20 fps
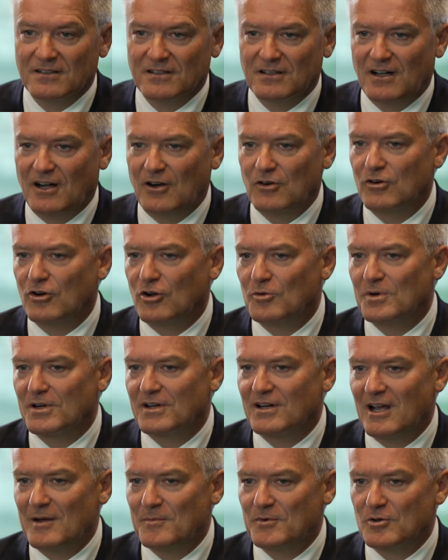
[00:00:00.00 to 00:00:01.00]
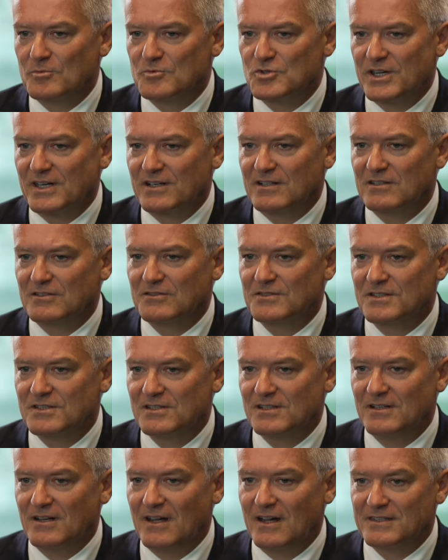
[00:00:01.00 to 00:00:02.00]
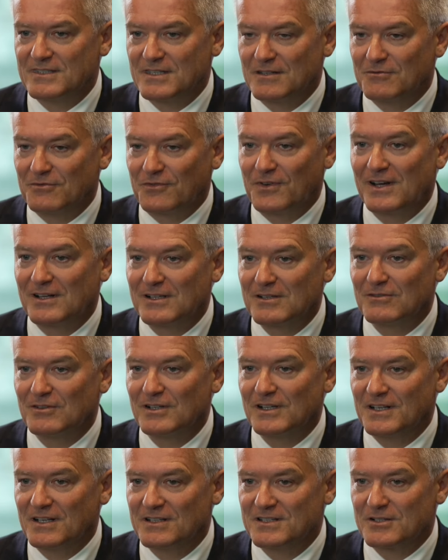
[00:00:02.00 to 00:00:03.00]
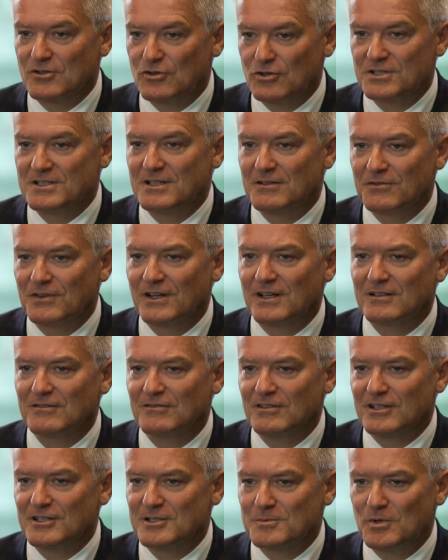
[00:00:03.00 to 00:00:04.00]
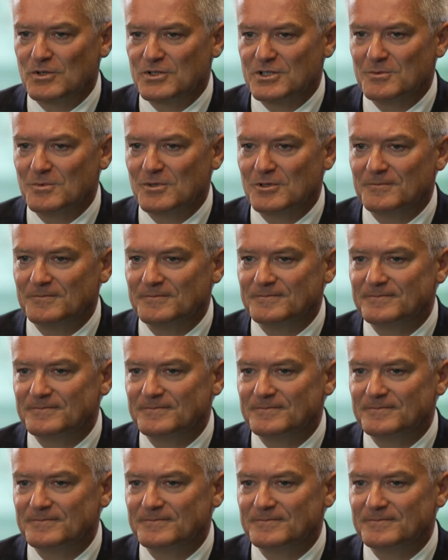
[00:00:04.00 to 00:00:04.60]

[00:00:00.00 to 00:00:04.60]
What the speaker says: our global climate objectives as effectively and as cost-effectively as possible.